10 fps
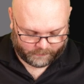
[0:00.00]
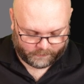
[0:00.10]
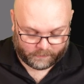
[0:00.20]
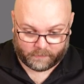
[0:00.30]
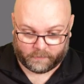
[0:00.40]

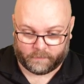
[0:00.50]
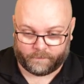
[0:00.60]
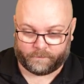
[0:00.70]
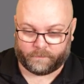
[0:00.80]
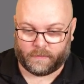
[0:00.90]

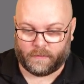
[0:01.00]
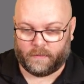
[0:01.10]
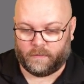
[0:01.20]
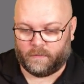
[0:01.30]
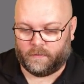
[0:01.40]

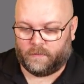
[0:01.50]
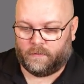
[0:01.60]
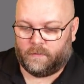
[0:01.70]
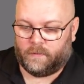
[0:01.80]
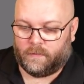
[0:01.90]

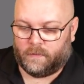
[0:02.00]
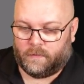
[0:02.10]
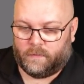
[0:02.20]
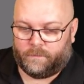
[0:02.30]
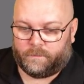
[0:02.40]

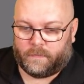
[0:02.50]
Nothing is said.